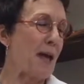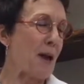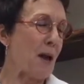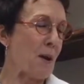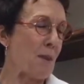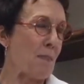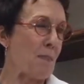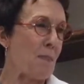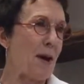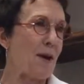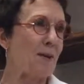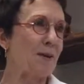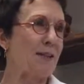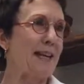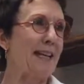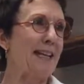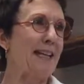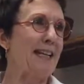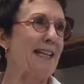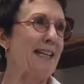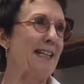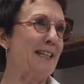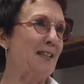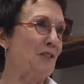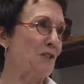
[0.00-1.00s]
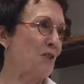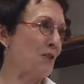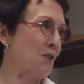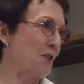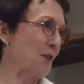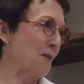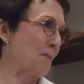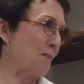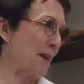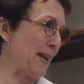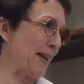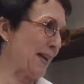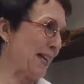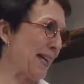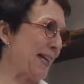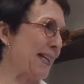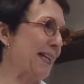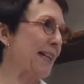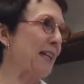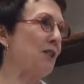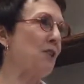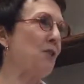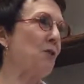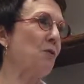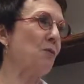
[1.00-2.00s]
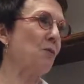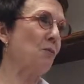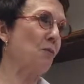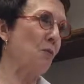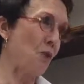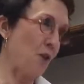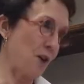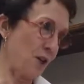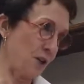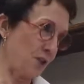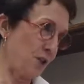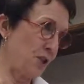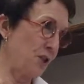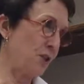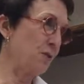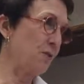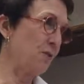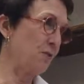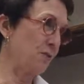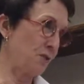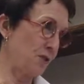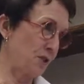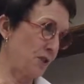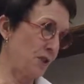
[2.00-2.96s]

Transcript: about getting into shirt making and you want to